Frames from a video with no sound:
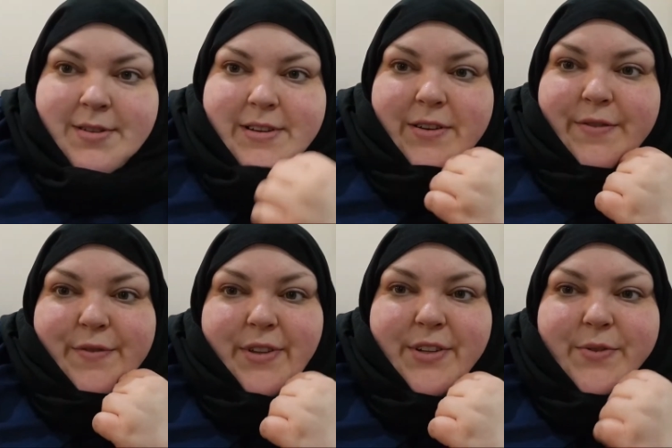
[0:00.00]
I don't even
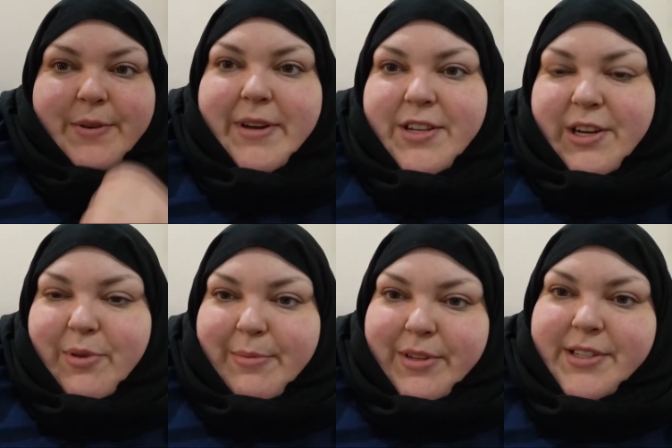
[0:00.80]
feel like doing my hijab
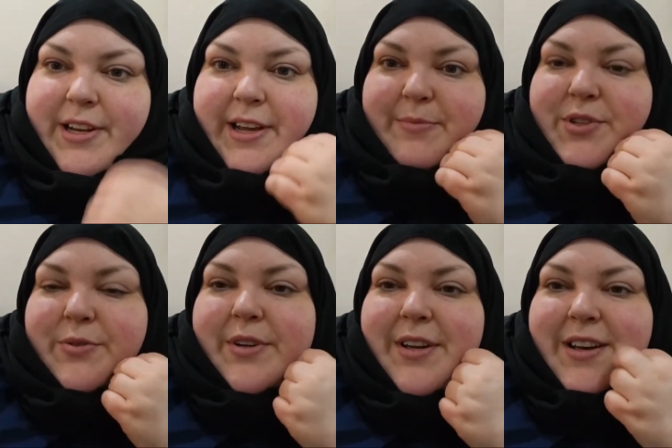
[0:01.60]
properly today. I'm
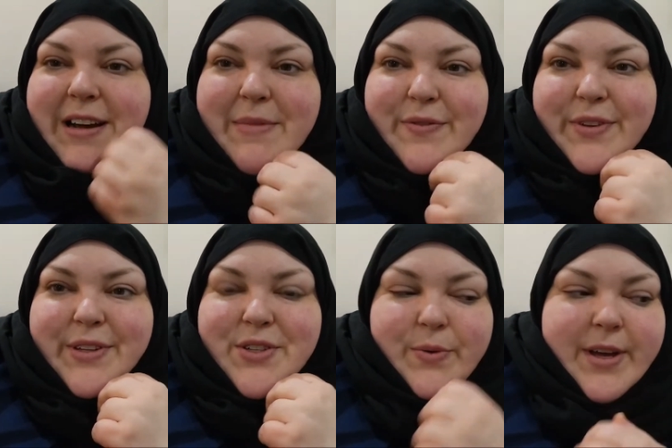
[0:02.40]
too, I'm not
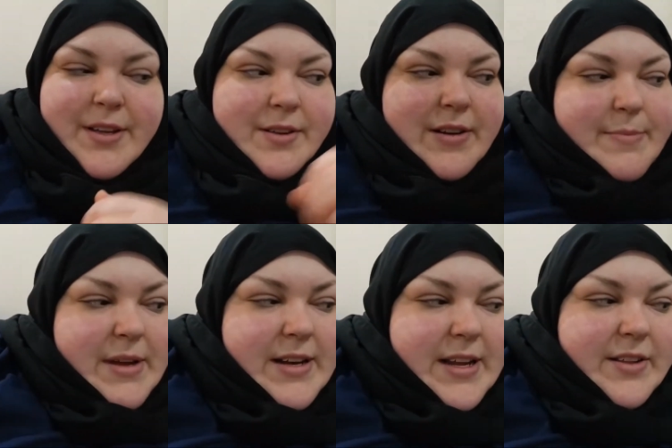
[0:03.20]
feeling too well. I need my
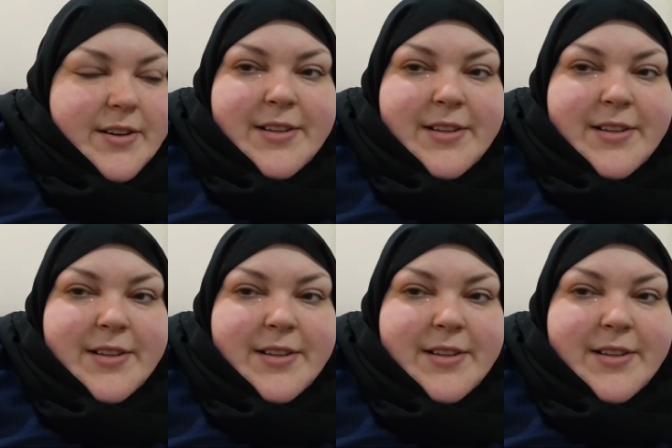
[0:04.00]
inhaler.